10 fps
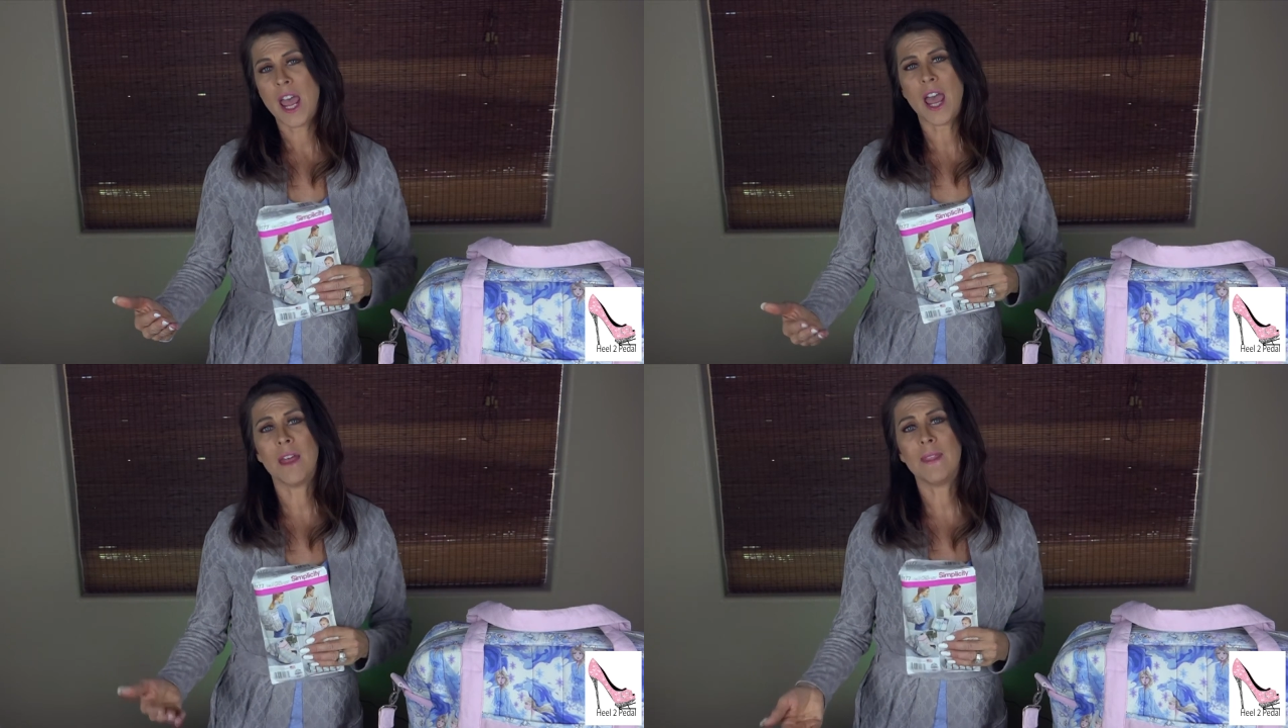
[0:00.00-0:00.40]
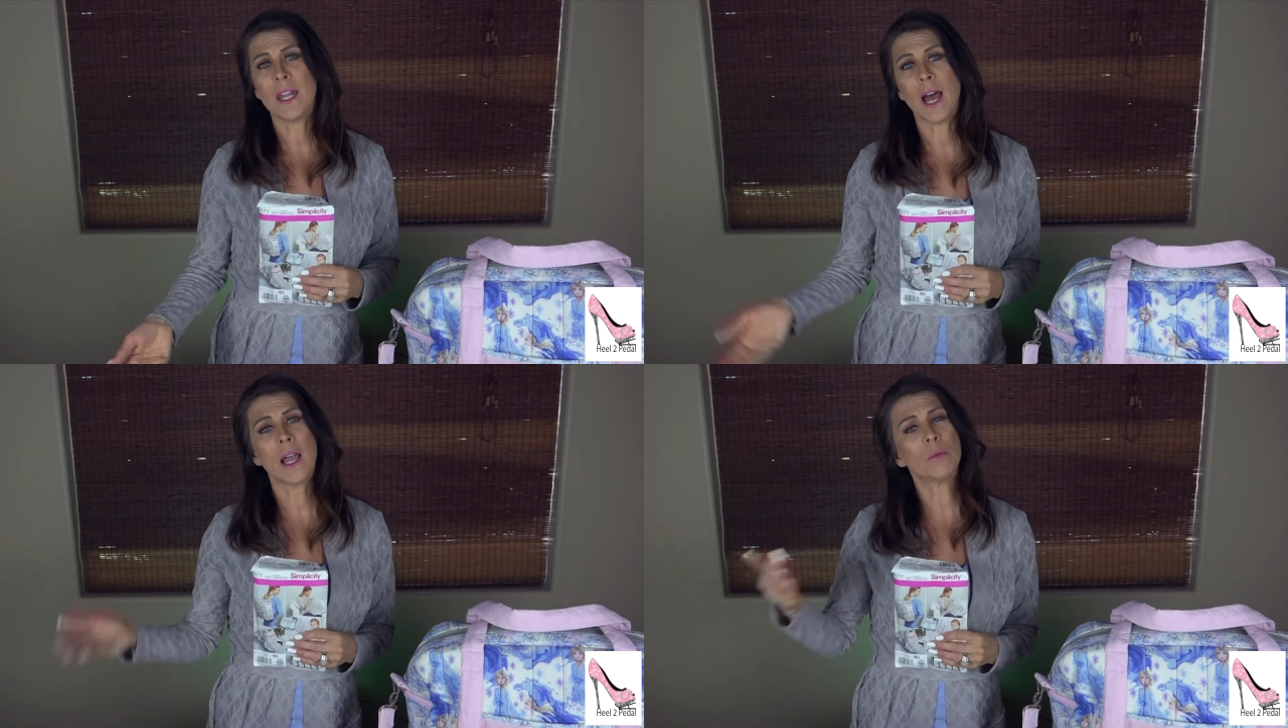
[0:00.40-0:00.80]
and then
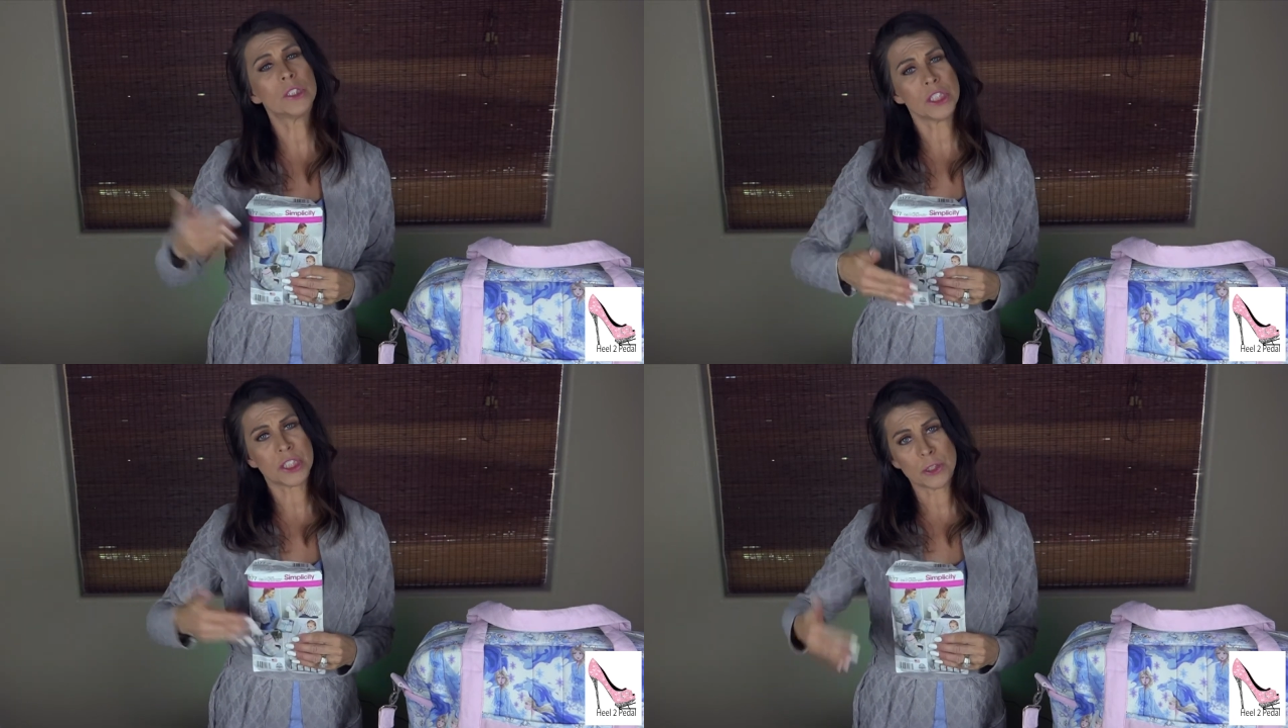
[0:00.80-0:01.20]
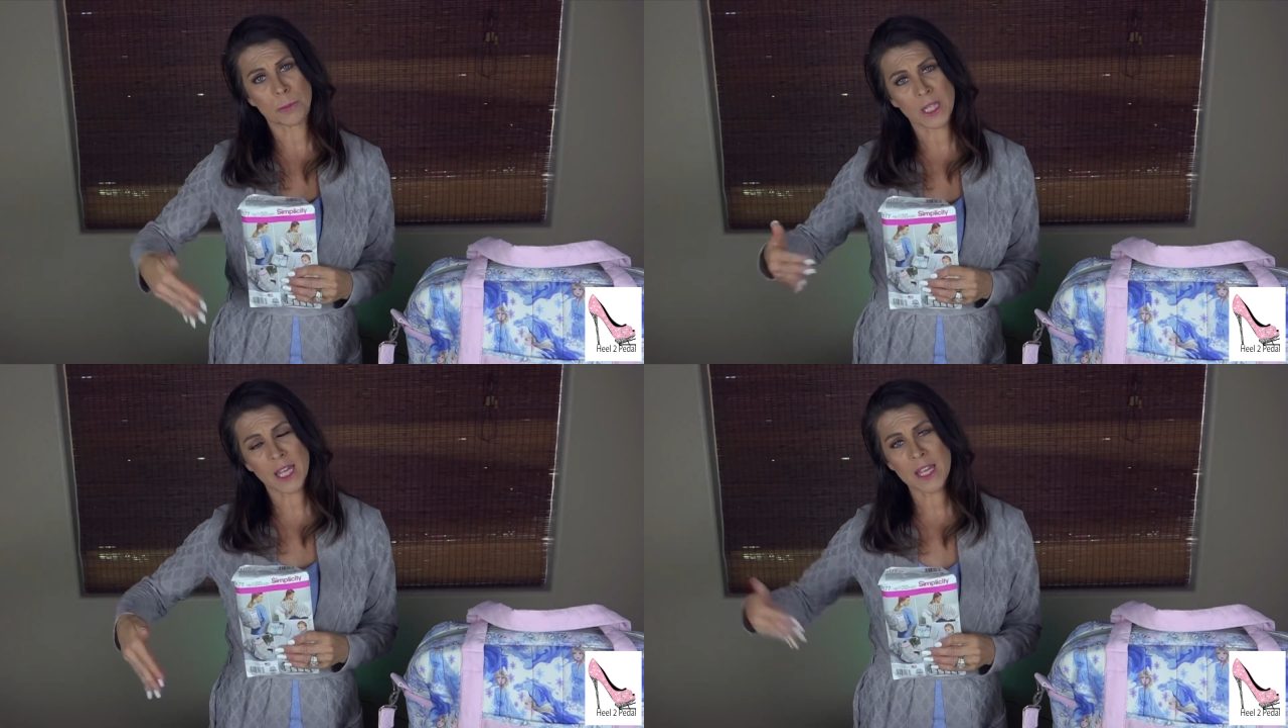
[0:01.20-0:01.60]
I will just
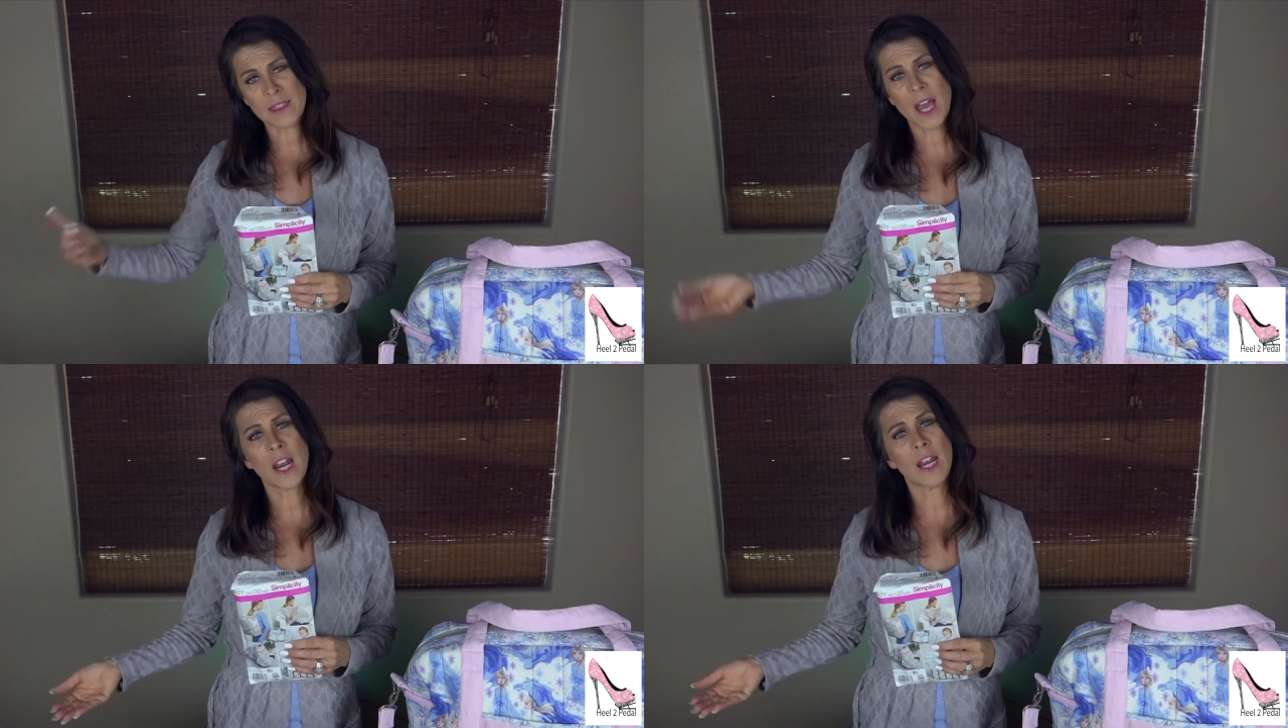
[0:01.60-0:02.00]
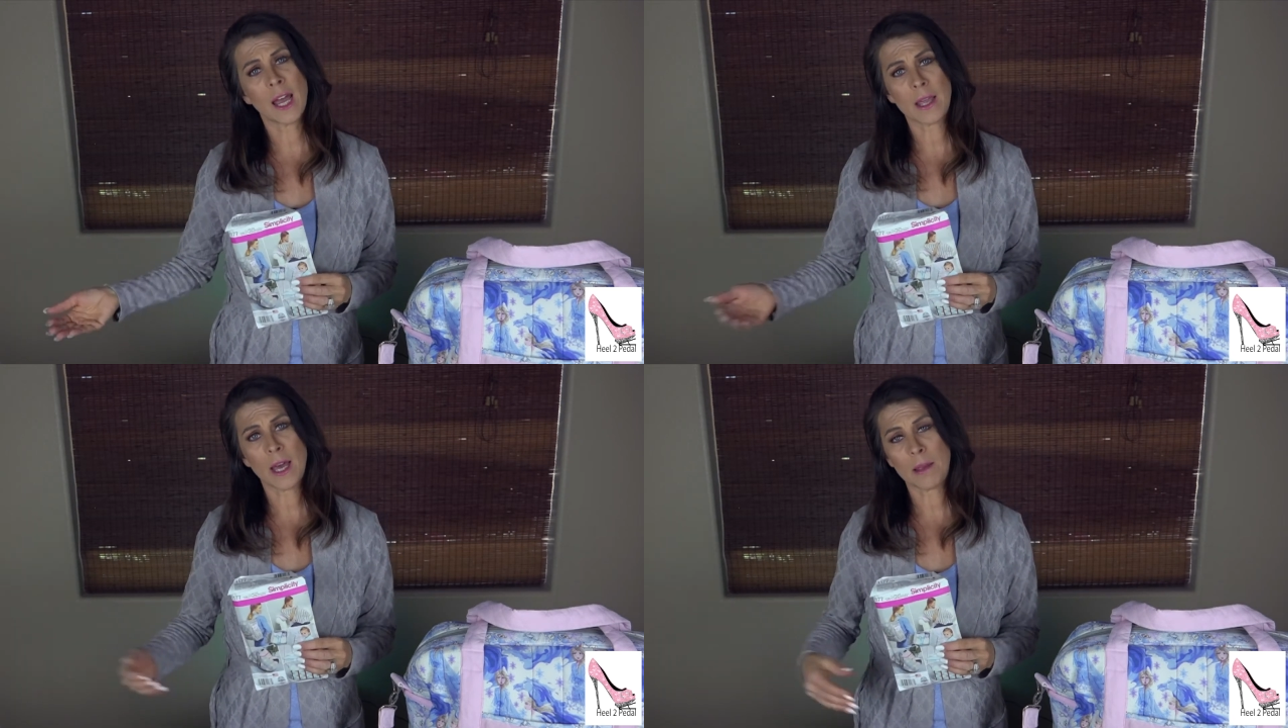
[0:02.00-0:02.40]
duplicate that, and
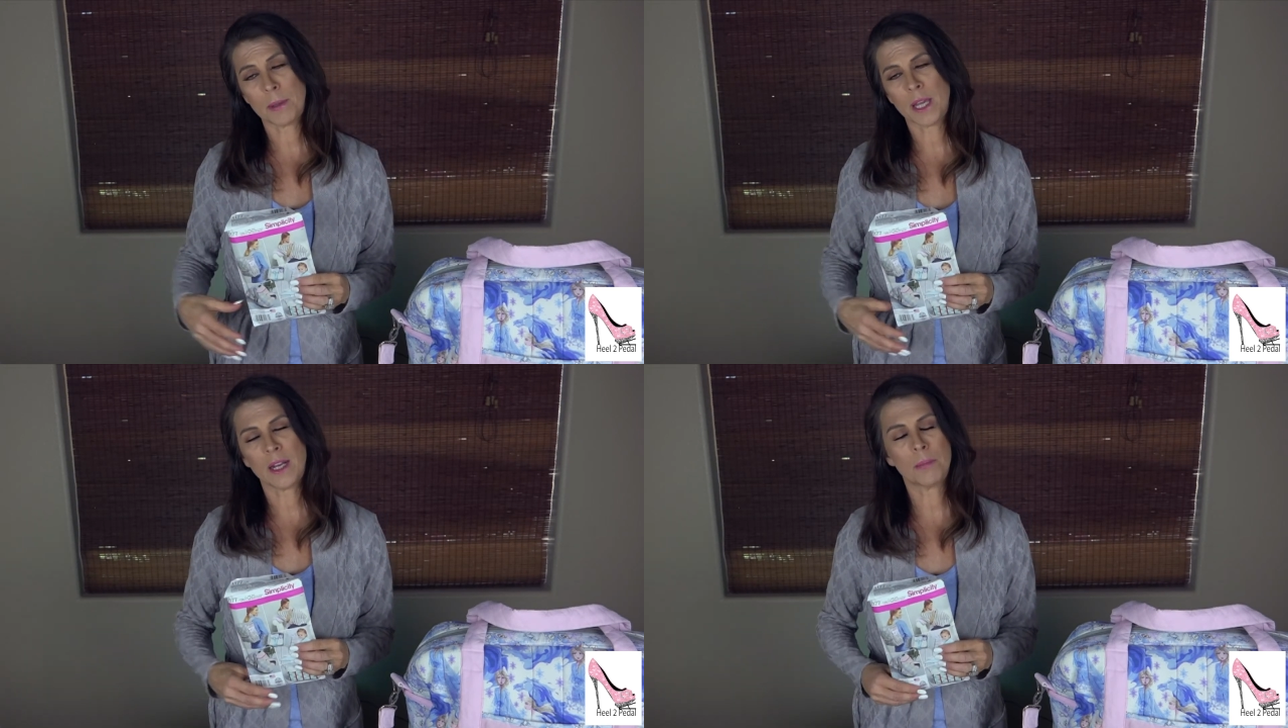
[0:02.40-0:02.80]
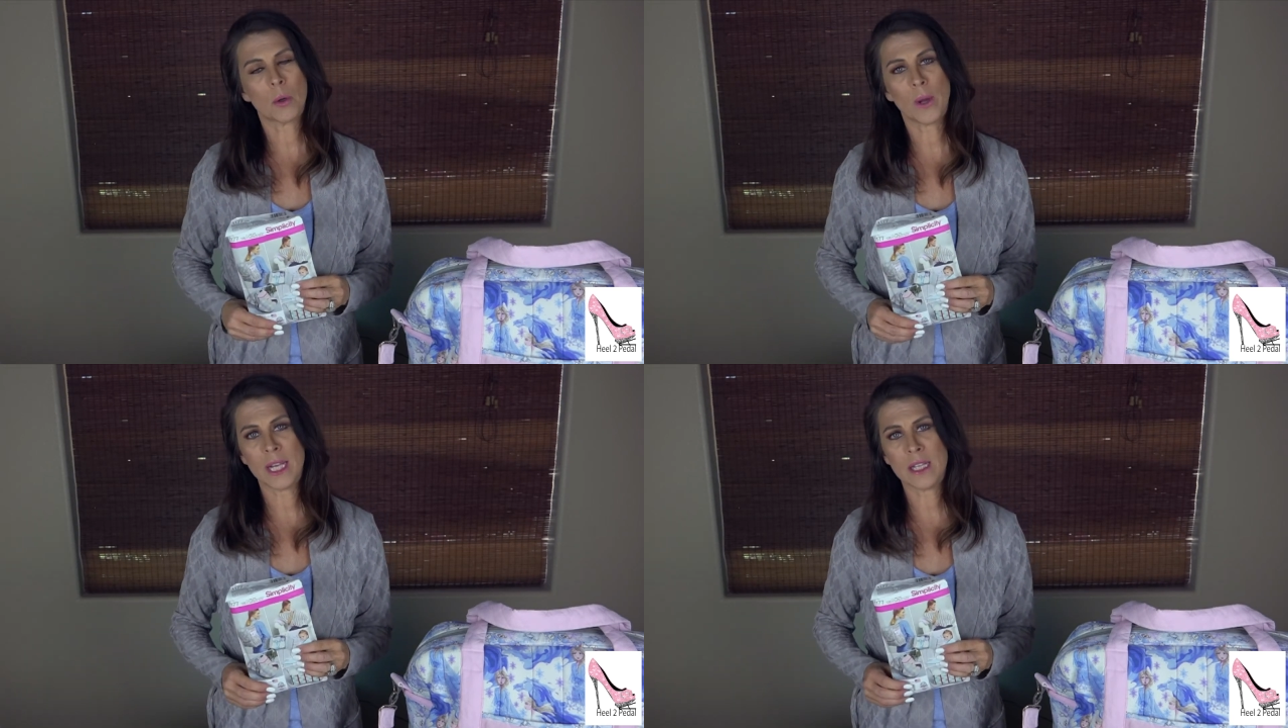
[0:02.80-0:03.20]
I pick it up
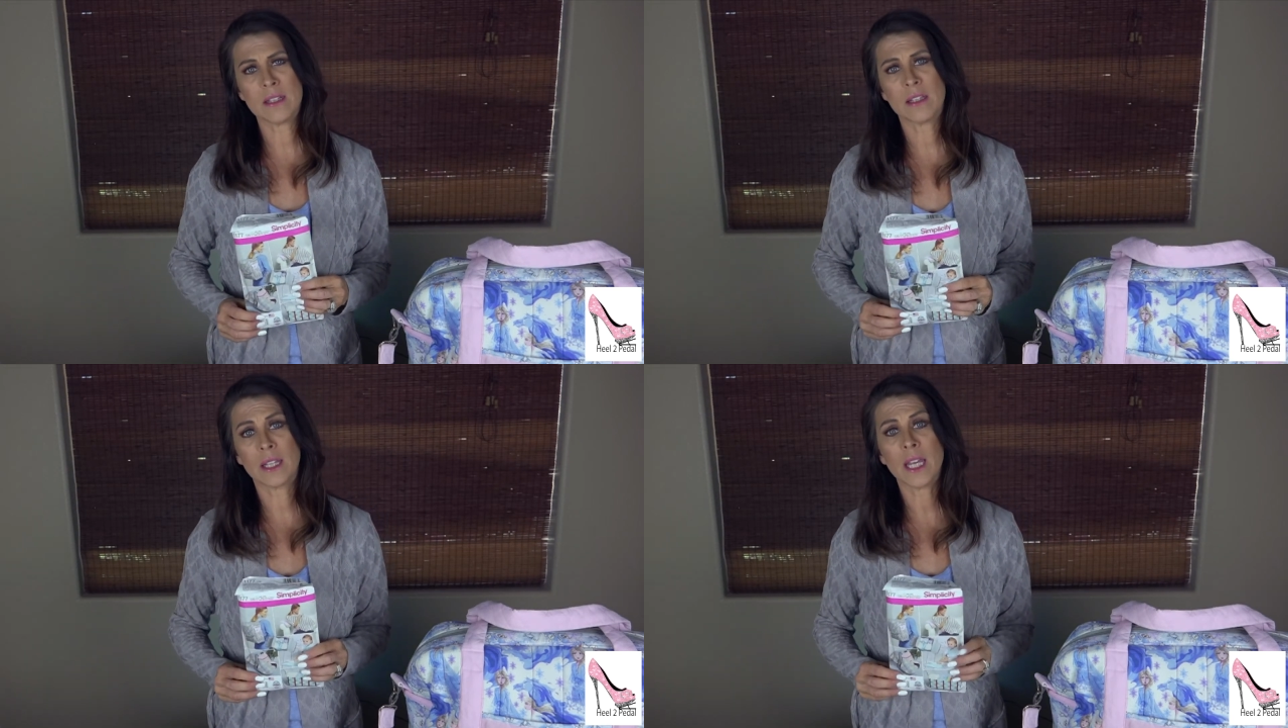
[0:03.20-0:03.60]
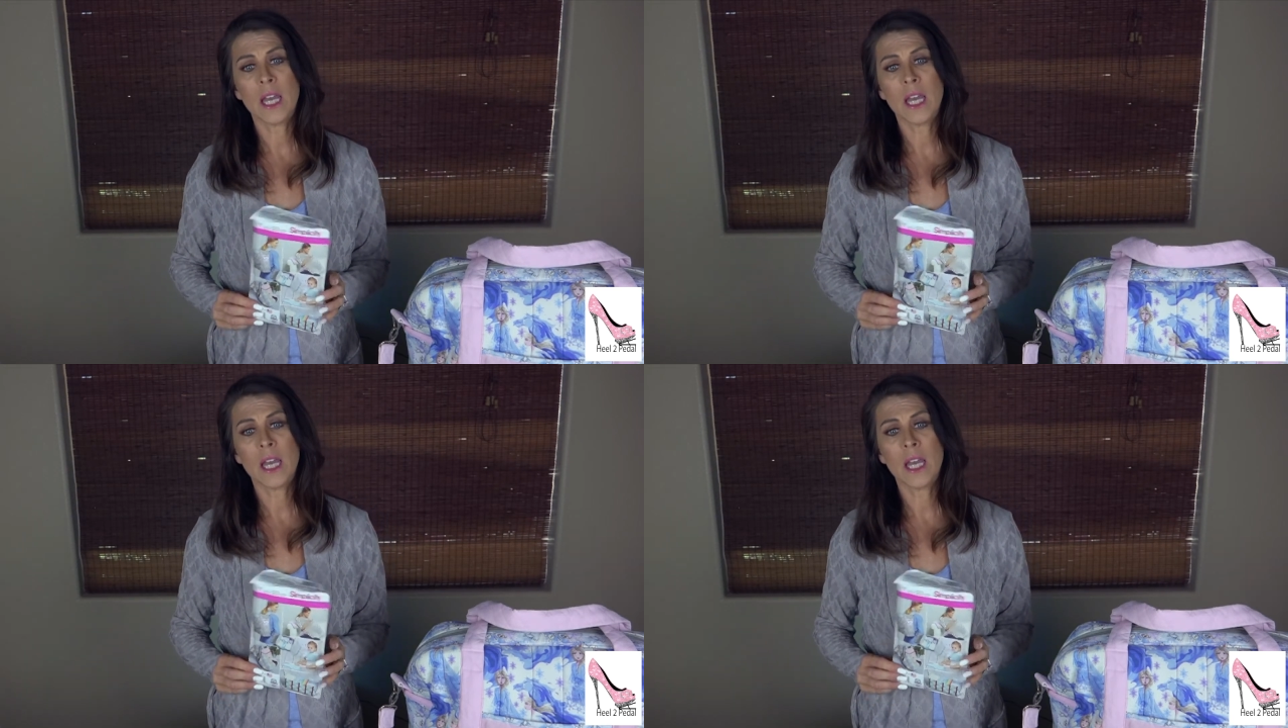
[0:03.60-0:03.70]
quite easily.